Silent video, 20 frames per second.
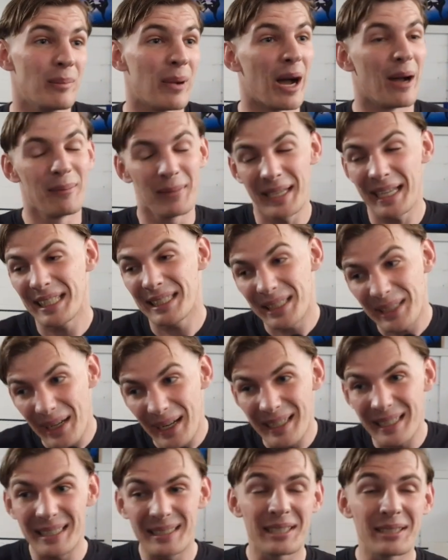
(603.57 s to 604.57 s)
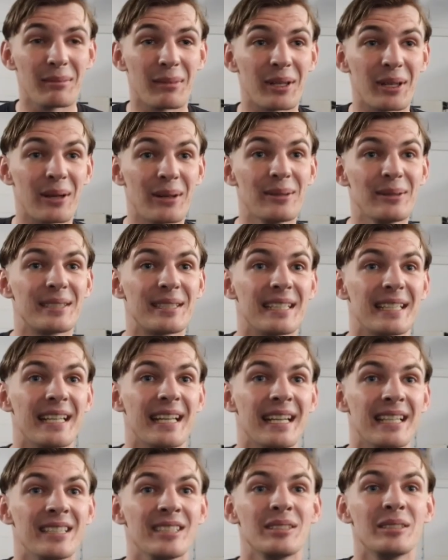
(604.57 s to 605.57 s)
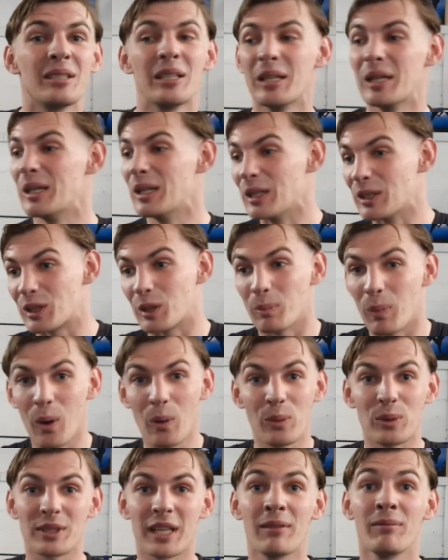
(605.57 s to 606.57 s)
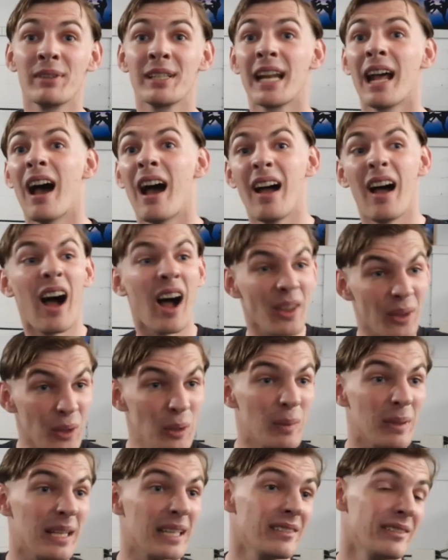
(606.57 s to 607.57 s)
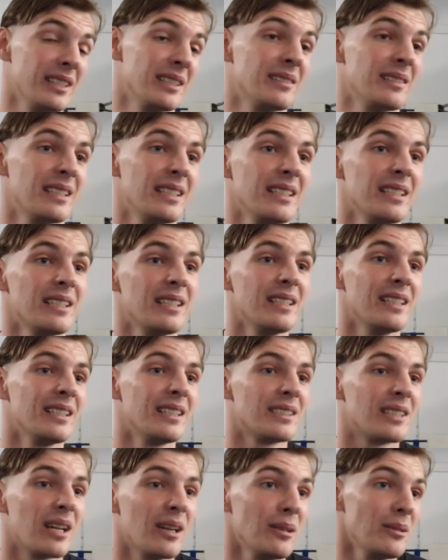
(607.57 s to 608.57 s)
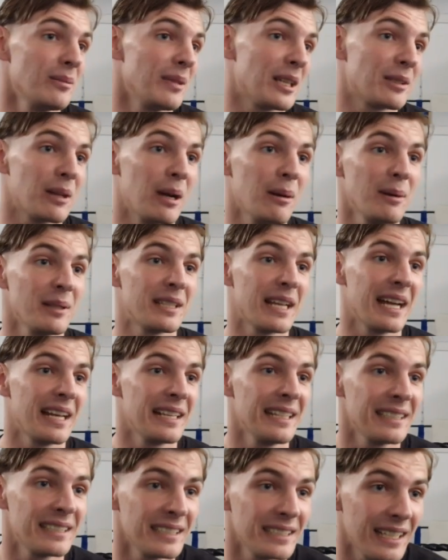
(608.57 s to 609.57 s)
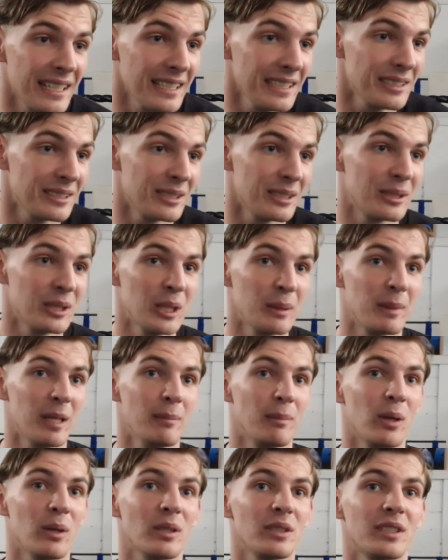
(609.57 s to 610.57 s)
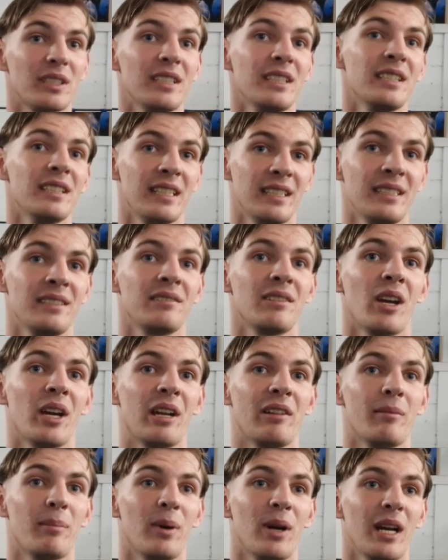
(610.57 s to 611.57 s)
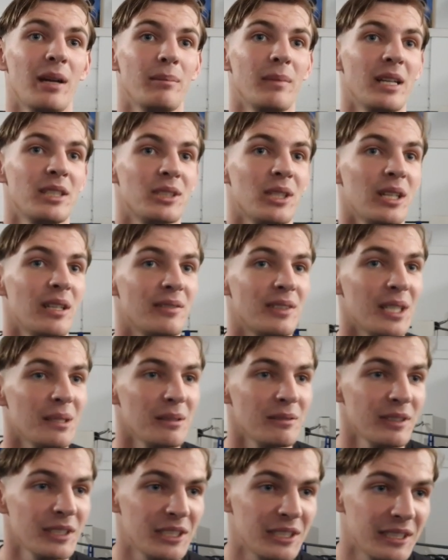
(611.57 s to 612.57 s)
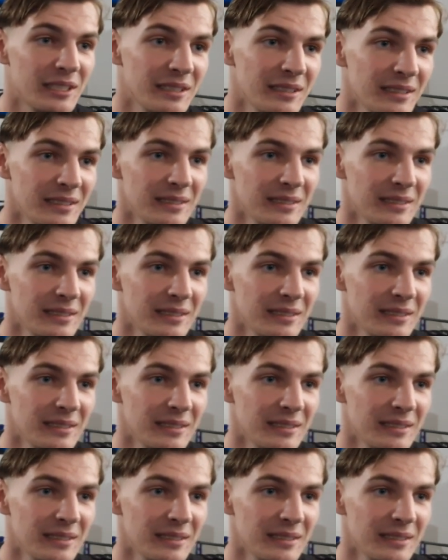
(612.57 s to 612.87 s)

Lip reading: but I'm here to kind of stick my nose in it and support something that I do believe in. So that's why we're down here today, to do a bit of boxing and then go and have a pie and mash after with Richard.